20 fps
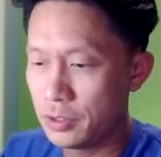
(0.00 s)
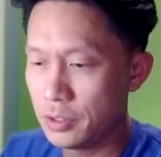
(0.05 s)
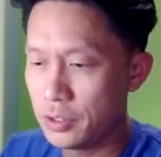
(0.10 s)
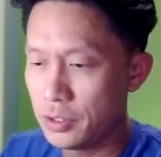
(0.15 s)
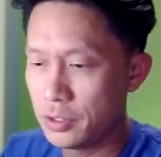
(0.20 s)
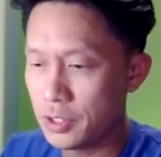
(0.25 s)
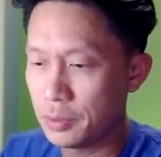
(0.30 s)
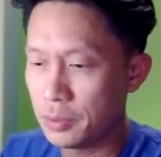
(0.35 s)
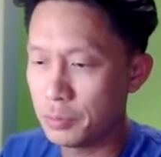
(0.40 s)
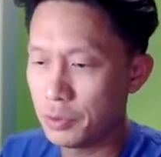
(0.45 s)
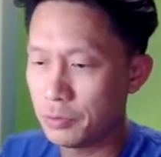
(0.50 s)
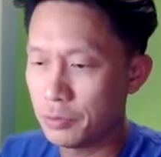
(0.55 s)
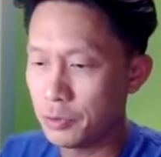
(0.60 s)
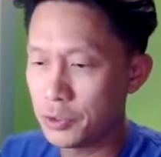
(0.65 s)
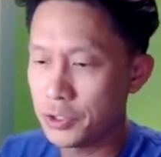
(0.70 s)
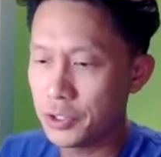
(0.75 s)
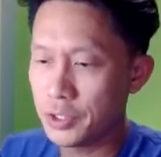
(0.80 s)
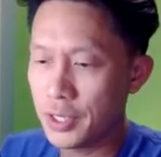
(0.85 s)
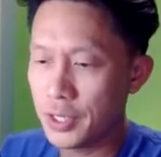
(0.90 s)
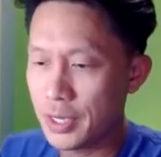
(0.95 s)
Sendbird
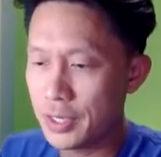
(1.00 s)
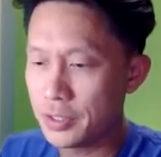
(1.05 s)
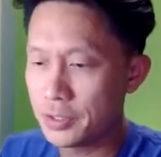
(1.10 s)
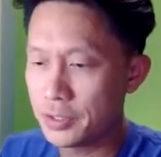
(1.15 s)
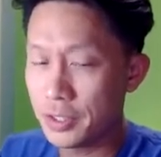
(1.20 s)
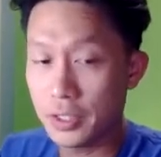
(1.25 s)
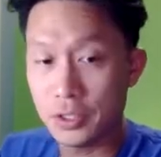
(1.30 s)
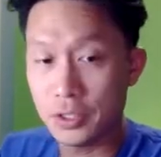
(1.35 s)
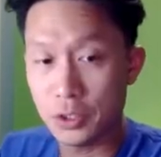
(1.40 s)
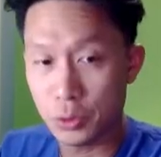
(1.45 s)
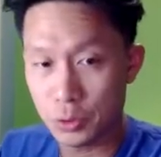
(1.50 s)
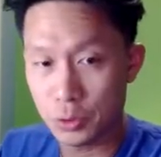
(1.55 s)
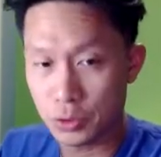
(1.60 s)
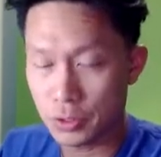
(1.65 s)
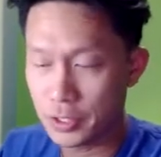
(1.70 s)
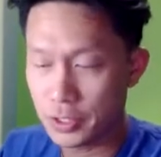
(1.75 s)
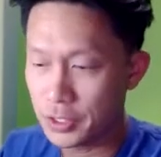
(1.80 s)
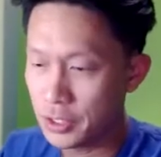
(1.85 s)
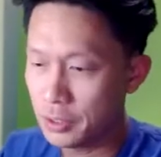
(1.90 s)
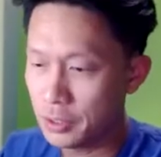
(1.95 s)
version has a user
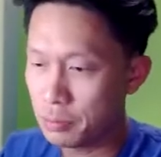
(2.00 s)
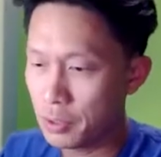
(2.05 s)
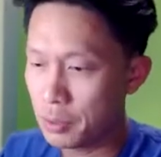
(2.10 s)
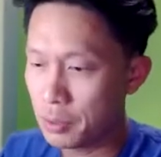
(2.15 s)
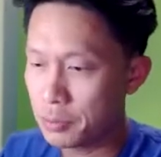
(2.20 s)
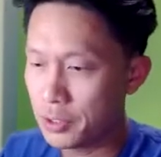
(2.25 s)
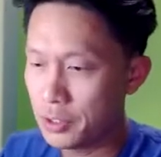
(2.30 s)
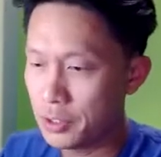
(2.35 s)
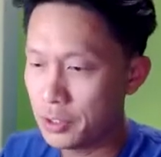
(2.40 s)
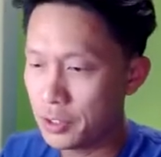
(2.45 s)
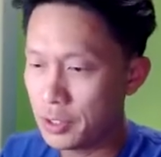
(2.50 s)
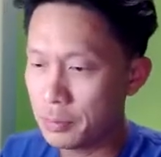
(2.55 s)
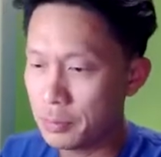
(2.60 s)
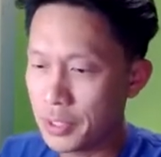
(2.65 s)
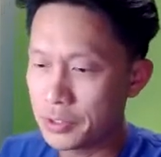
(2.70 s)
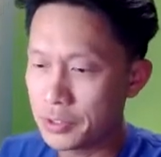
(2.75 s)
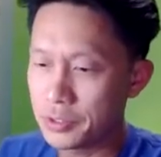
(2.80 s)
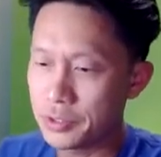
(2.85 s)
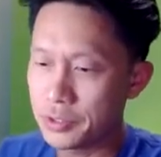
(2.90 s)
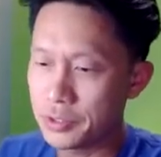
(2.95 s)
ID property that
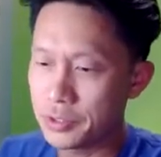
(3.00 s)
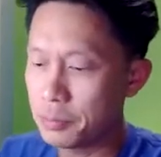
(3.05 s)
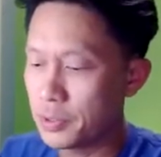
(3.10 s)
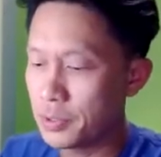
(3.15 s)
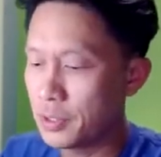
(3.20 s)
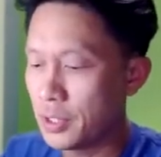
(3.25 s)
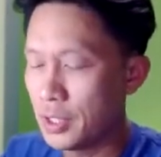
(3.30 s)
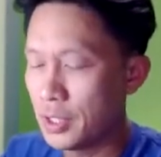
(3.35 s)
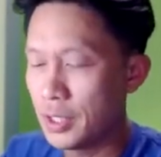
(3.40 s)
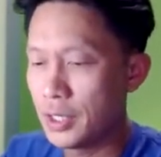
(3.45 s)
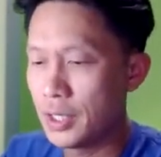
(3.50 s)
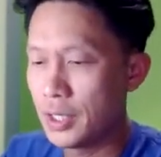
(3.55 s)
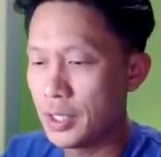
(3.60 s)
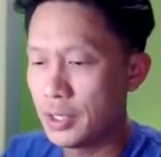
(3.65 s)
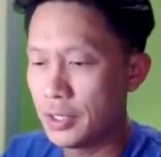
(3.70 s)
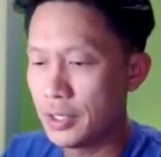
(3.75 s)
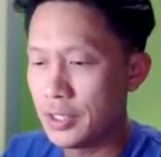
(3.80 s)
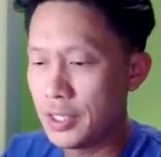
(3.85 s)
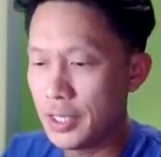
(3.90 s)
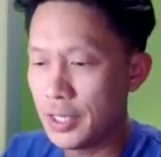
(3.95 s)
matches up.
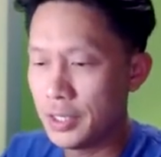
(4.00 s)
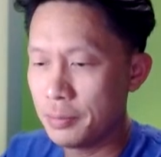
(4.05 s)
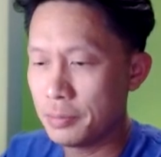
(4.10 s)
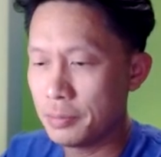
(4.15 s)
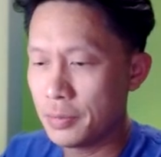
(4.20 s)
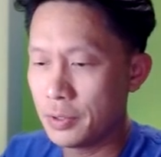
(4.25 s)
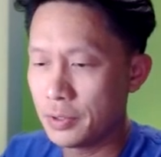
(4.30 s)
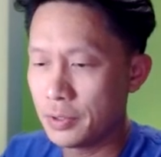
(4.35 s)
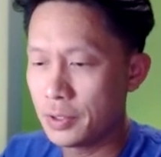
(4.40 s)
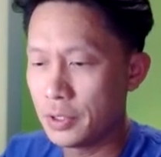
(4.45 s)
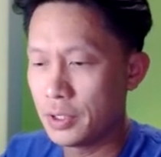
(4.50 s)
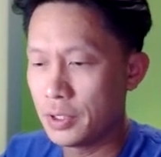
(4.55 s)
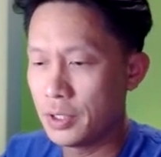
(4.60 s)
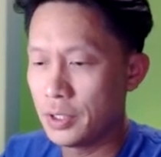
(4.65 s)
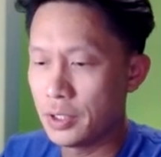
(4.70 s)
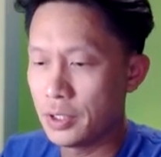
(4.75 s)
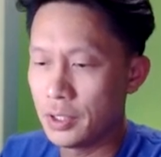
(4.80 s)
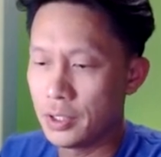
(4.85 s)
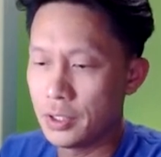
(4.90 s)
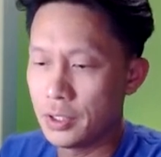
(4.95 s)
Name.
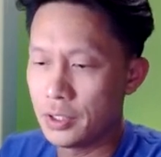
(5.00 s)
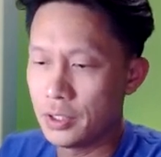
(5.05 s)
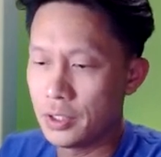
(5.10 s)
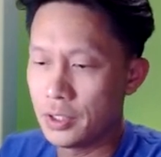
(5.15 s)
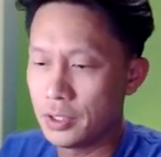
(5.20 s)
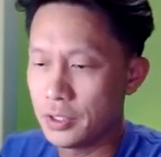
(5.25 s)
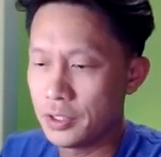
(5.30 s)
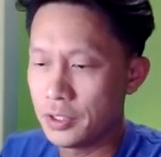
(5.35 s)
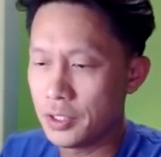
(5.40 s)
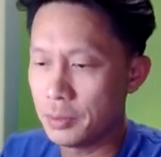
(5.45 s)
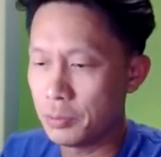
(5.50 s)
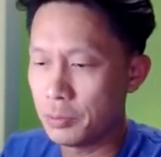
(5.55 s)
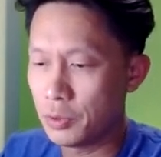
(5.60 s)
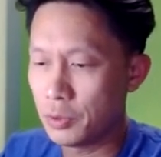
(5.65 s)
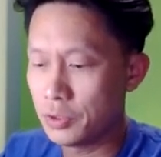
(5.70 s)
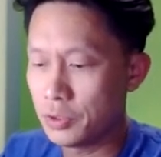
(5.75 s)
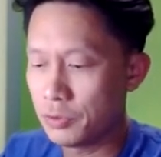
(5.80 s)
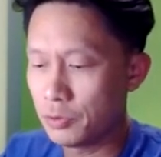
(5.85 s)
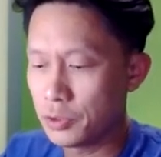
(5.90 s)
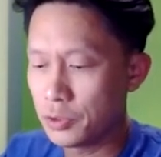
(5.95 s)

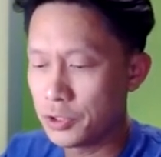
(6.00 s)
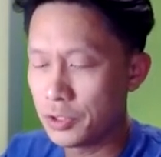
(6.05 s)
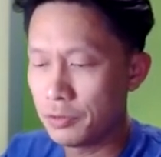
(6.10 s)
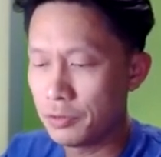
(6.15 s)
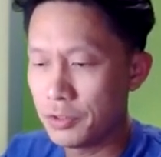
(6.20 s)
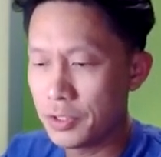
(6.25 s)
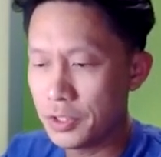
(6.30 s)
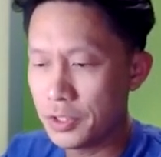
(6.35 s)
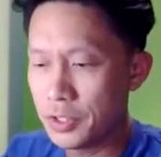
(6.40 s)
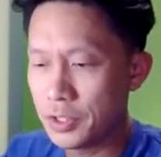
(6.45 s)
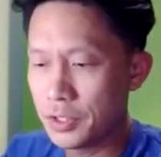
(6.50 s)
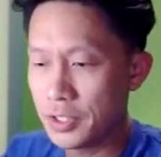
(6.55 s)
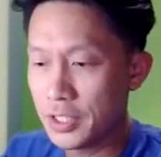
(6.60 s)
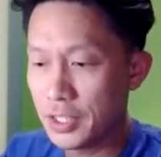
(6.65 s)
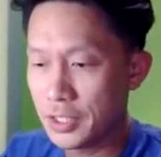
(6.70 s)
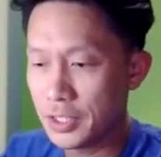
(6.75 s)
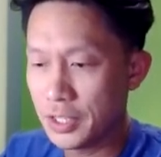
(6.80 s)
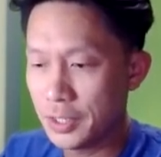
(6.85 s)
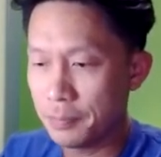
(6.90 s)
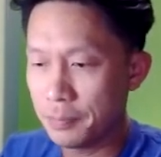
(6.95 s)
Sendbird's version of this is
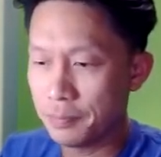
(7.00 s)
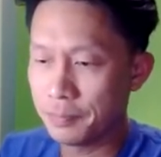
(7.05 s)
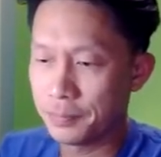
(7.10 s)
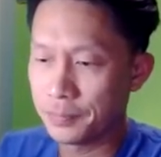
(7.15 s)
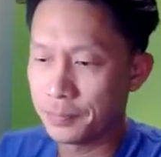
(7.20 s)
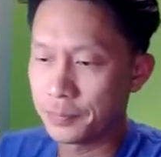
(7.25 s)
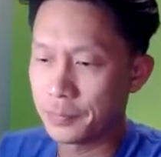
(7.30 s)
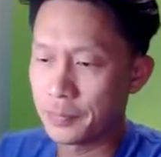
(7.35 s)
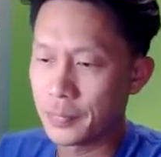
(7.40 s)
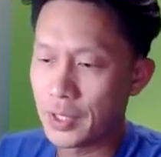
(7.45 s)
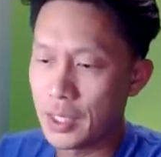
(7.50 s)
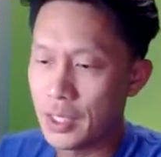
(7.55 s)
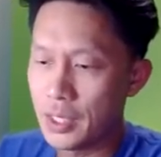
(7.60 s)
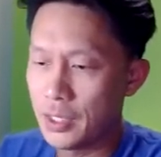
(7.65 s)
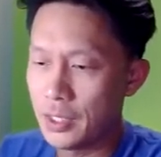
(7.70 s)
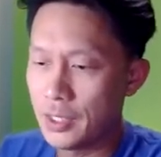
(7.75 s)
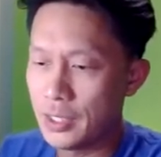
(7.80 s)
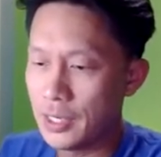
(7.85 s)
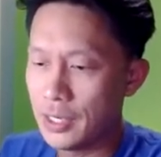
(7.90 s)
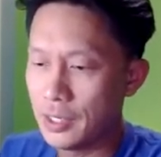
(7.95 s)
nickname.
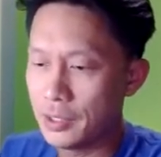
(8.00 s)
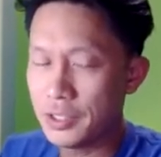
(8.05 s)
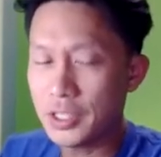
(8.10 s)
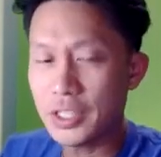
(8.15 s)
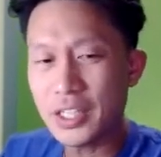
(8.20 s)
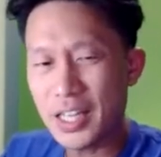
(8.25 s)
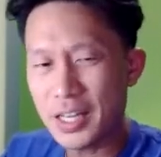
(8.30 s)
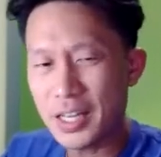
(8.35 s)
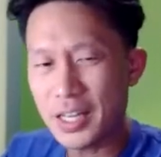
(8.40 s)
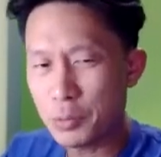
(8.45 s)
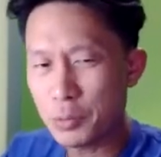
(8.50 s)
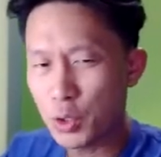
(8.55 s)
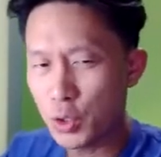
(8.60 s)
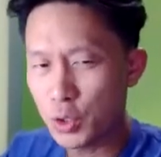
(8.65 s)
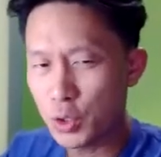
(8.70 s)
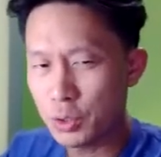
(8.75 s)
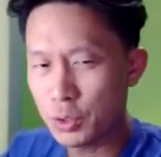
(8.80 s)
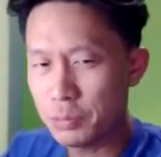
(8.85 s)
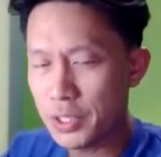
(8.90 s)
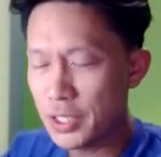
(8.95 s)
Now, nickname
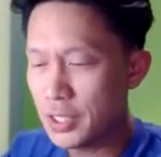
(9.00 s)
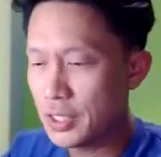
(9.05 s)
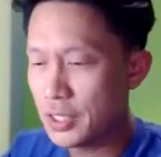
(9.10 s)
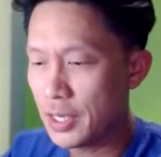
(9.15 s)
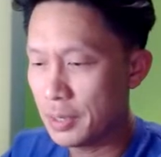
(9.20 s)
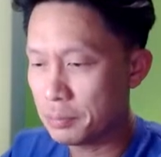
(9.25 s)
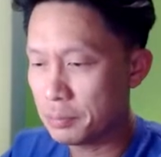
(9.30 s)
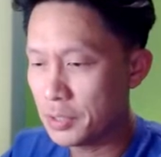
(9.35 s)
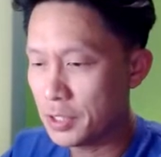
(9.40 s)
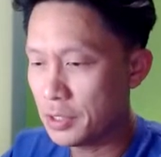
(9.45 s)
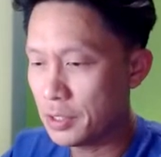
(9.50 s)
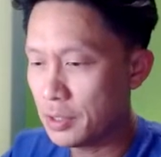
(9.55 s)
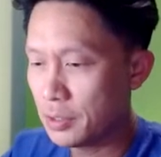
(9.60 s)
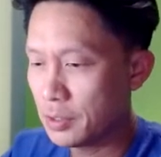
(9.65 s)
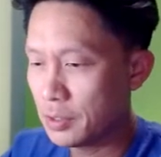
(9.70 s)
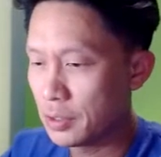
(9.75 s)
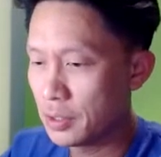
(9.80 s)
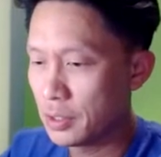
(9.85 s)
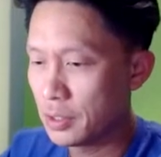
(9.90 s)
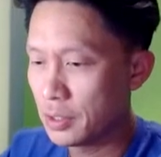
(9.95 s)
could be empty.
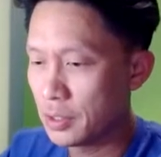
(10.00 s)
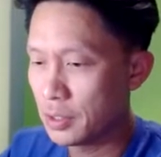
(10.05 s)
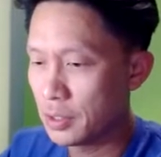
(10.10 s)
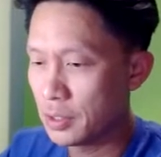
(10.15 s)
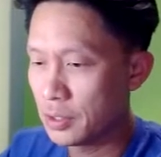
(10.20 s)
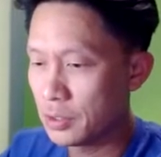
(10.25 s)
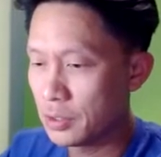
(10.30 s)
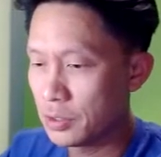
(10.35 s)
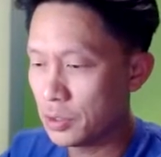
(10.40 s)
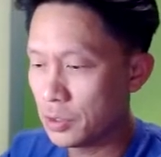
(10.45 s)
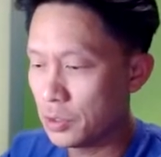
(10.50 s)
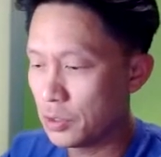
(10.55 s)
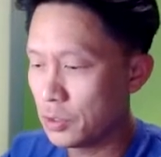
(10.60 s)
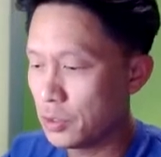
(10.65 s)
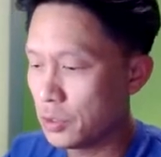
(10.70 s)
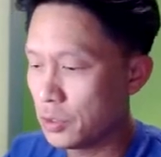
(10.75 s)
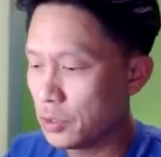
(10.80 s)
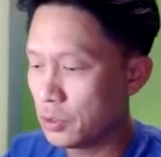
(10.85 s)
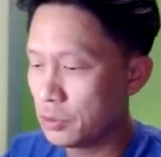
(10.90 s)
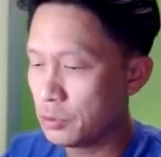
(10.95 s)

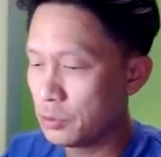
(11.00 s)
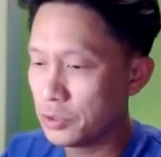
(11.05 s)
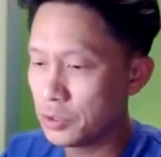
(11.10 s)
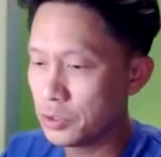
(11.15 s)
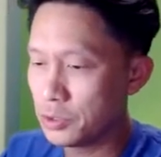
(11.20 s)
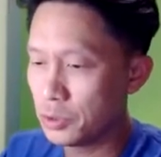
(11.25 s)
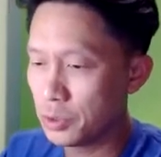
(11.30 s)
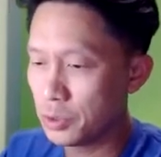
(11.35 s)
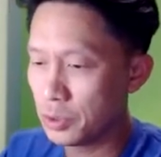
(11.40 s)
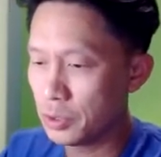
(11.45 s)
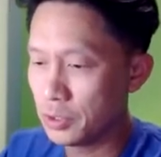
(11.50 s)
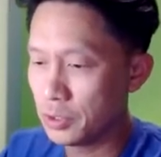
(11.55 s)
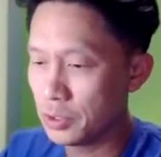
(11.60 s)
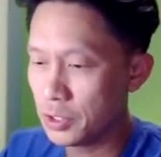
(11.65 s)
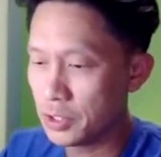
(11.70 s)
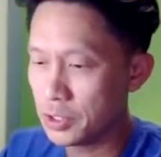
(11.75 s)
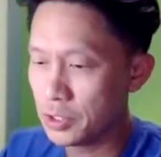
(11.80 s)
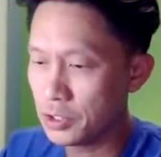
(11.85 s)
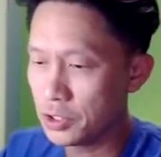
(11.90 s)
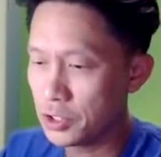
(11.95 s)
So we'll just do an
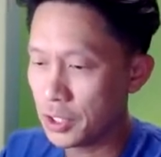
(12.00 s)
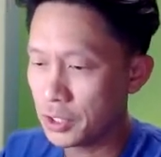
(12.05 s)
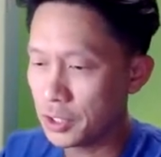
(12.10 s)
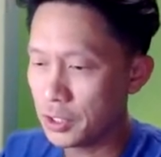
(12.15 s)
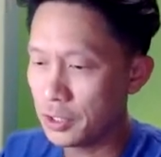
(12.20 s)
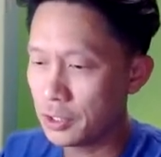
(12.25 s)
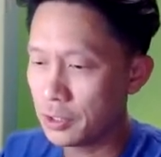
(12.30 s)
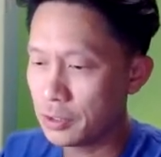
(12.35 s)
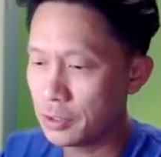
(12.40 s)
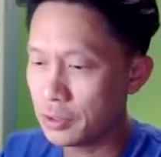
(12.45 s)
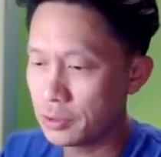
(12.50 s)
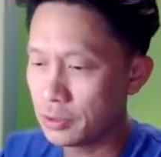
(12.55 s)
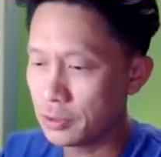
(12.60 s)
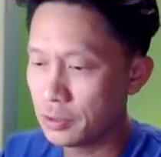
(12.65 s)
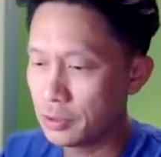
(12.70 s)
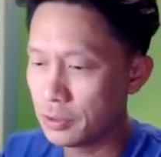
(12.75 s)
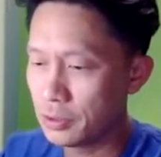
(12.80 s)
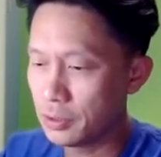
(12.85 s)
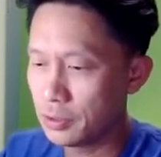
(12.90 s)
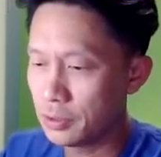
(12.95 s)
easy check here.
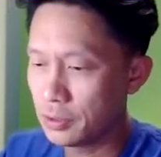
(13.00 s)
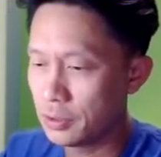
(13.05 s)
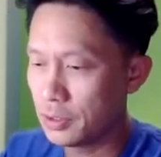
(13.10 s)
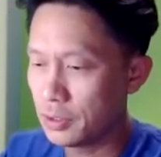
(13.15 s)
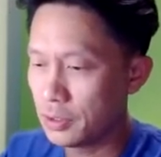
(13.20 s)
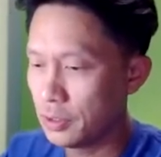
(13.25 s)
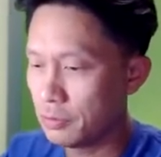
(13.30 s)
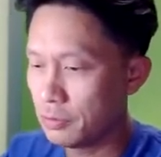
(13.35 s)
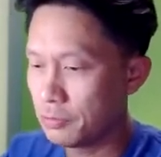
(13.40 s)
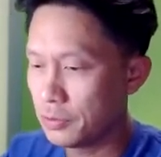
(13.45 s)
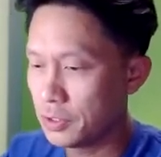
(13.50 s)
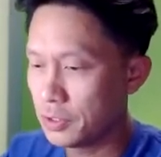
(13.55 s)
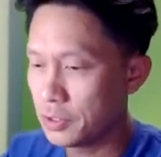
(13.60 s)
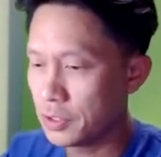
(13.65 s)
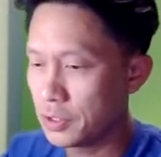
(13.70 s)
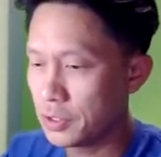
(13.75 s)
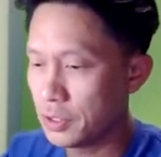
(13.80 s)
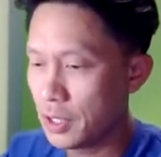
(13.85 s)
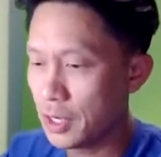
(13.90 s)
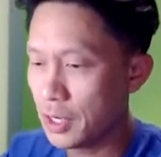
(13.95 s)
If
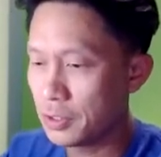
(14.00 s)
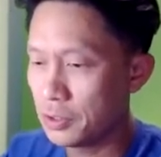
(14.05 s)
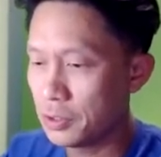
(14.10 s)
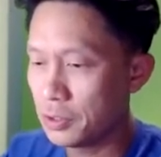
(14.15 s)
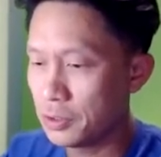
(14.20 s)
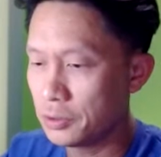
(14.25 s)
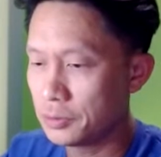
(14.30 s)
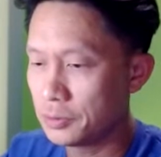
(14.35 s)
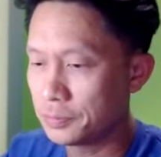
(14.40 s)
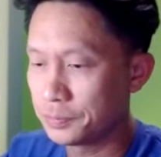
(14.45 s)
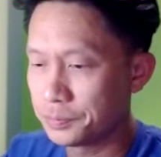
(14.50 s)
it's not null,